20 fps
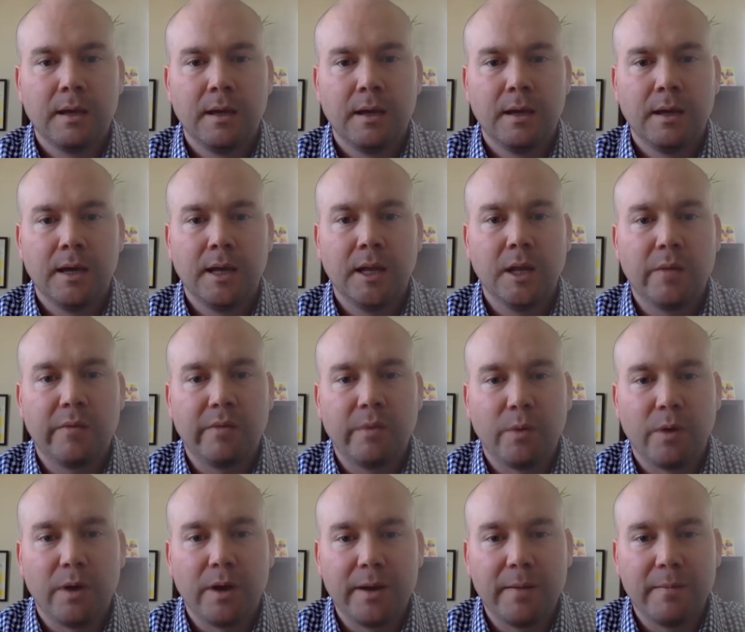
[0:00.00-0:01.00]
Hello,
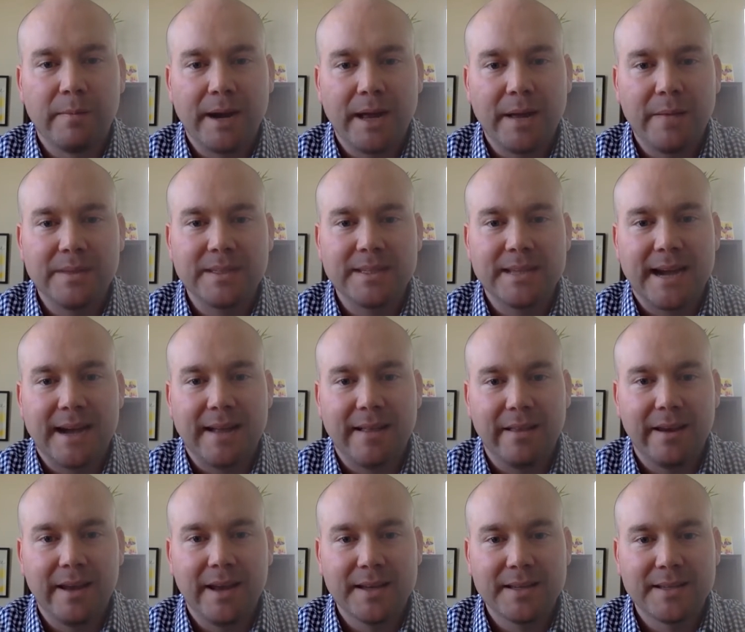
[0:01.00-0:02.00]
everyone. My name is Alan
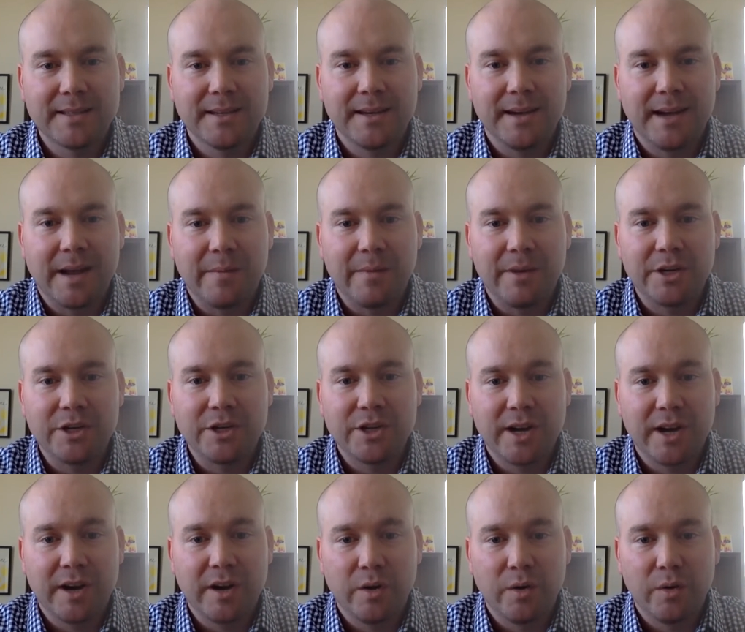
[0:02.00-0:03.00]
Hutson, and I'm a
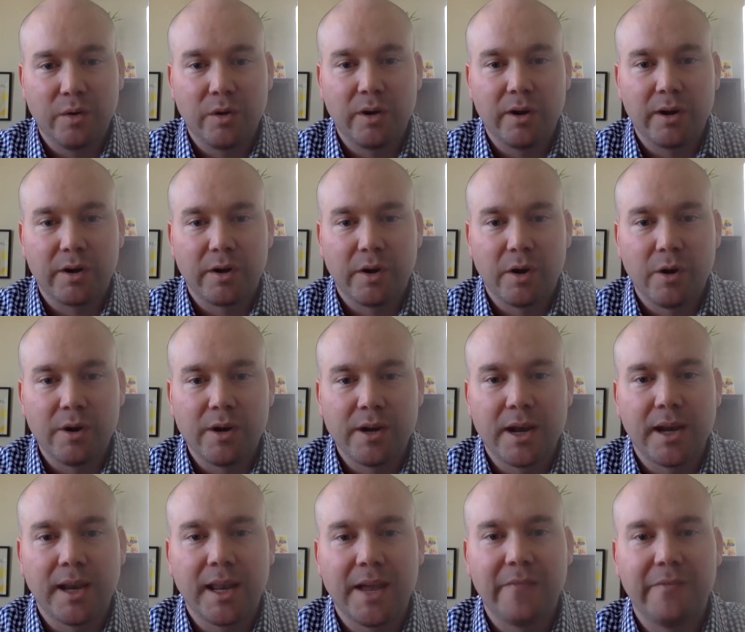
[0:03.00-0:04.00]
shareholder at Crow and
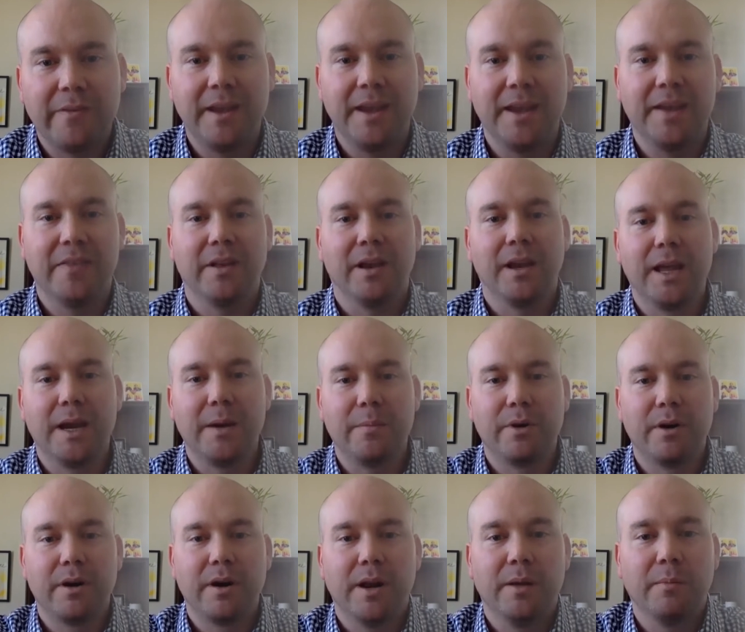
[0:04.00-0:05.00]
Dunlevy in the Labor
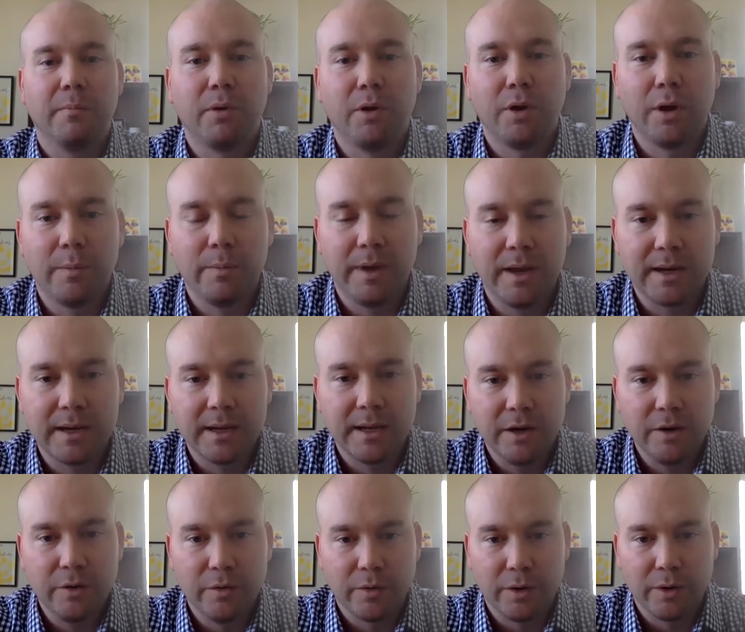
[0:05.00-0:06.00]
and Employment
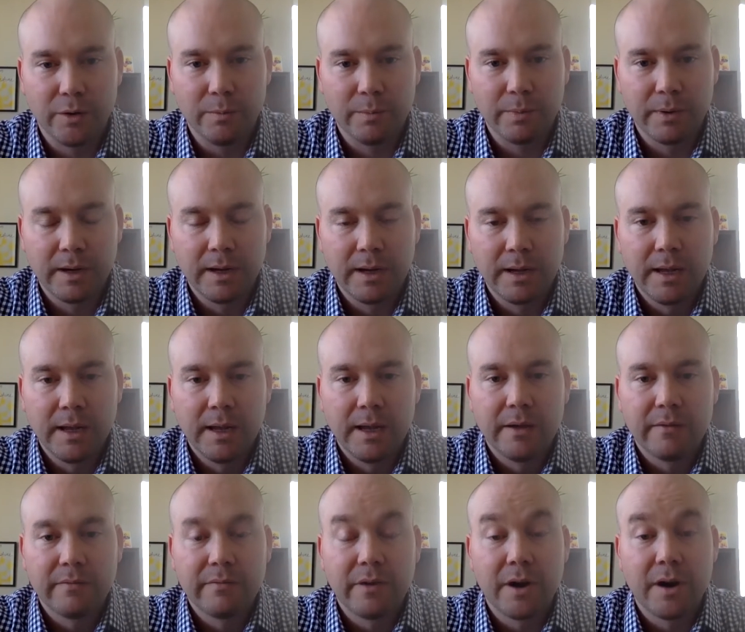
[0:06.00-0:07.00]
Group.
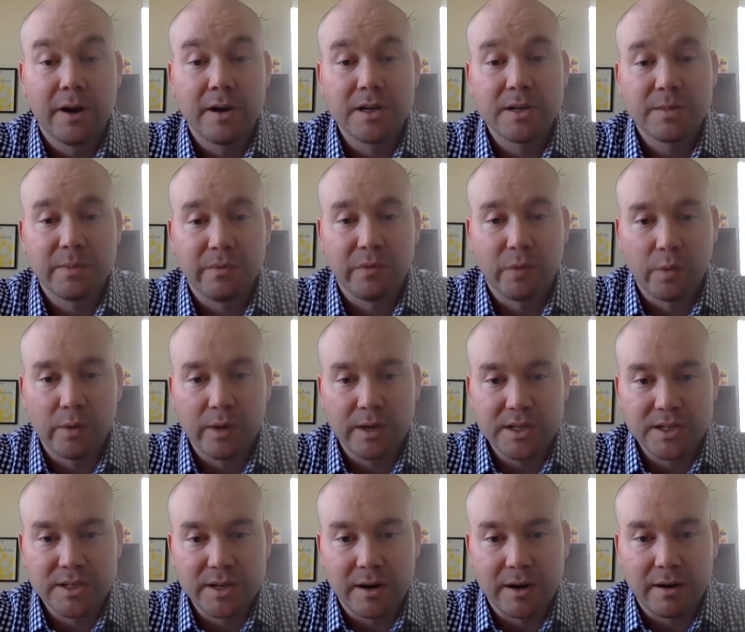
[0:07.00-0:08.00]
First, before we get
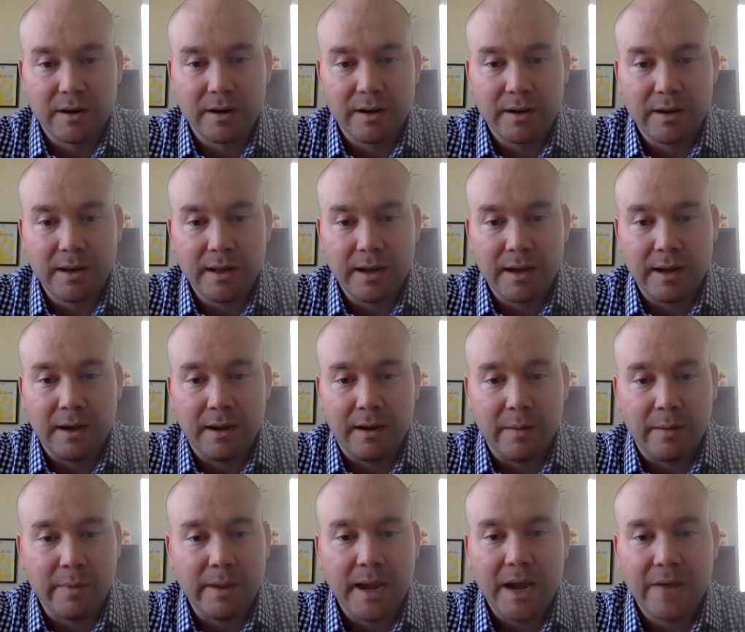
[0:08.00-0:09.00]
started, on
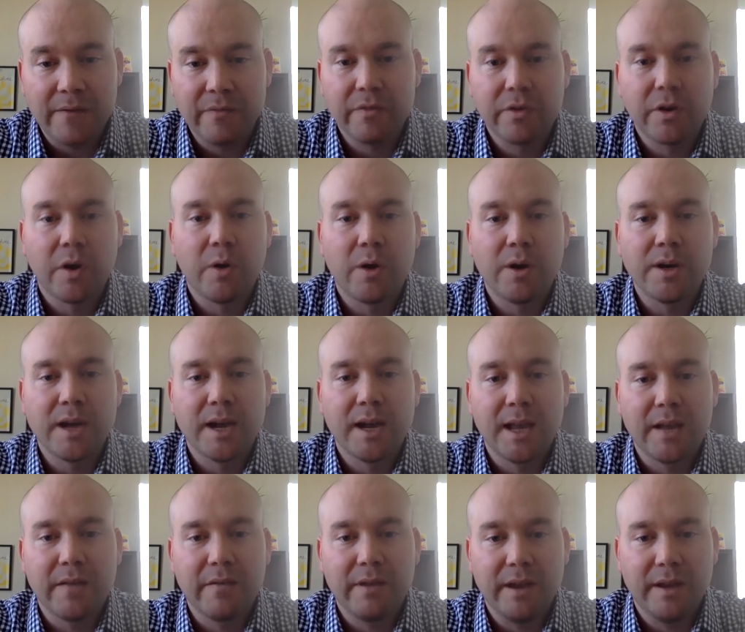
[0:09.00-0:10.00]
behalf of Crow and
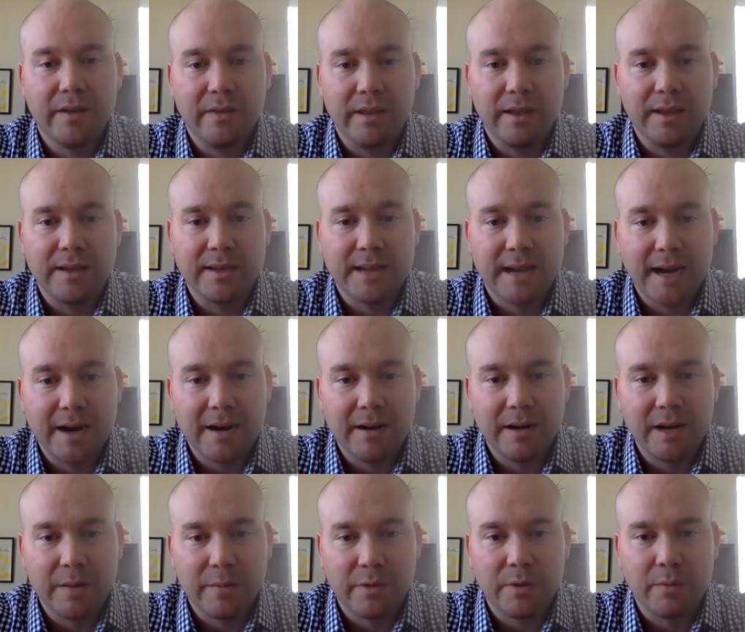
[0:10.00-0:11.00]
Dunlevy and the entire
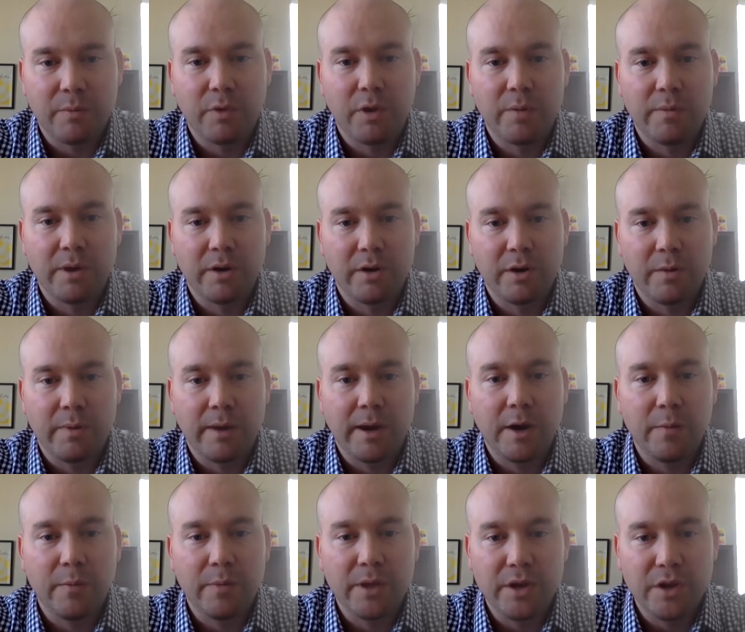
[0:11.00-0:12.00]
Labor and Employment Group, I hope
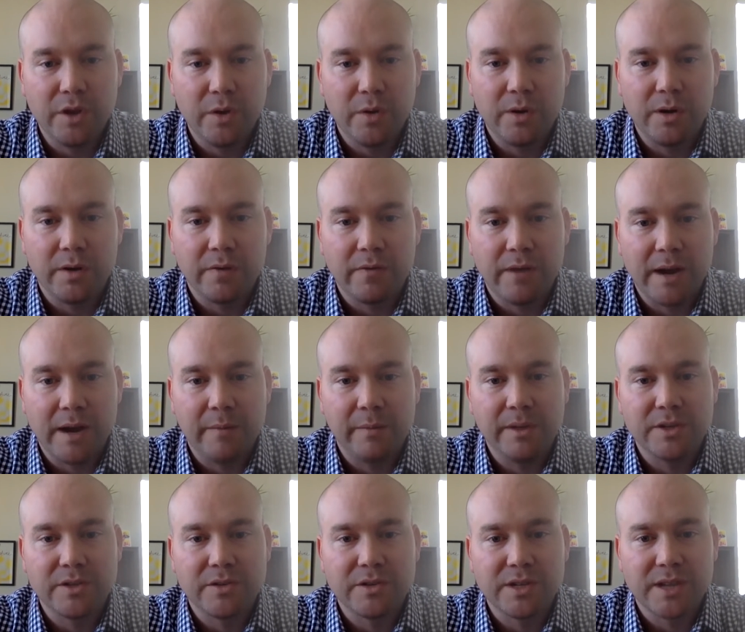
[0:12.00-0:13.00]
that you and your families
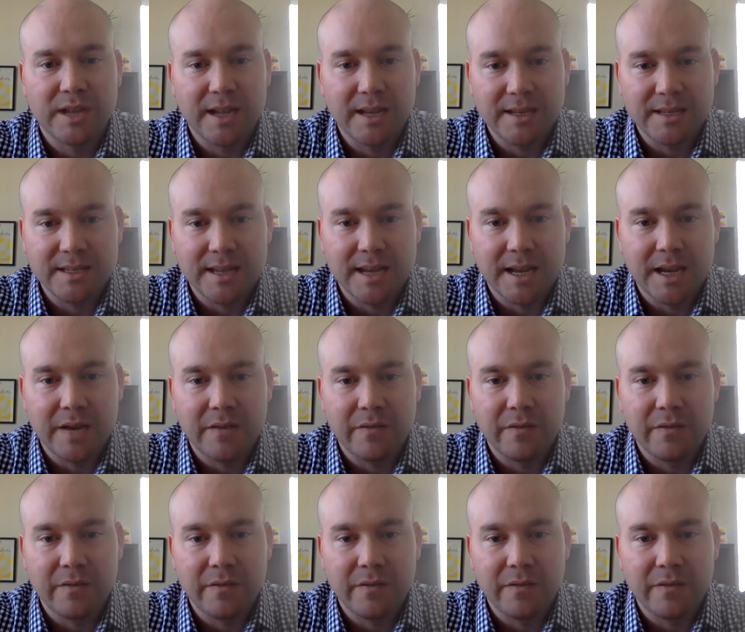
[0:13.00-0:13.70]
are staying safe